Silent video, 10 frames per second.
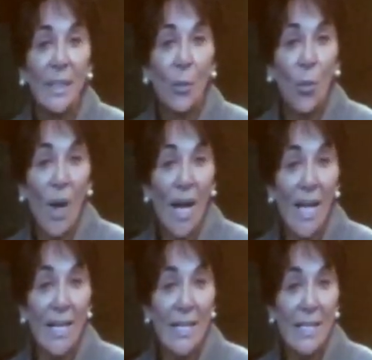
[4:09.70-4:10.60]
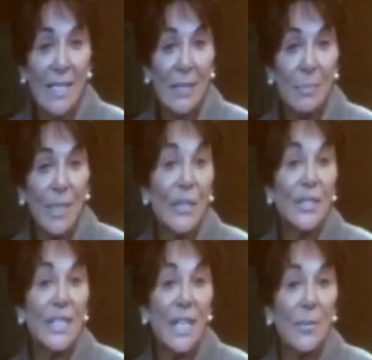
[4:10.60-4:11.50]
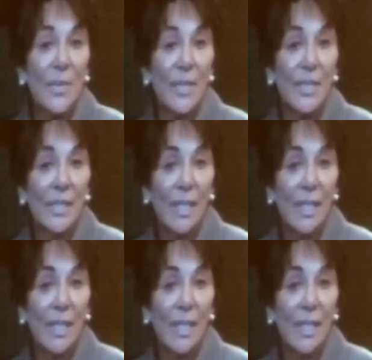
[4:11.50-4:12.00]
Why? Because they were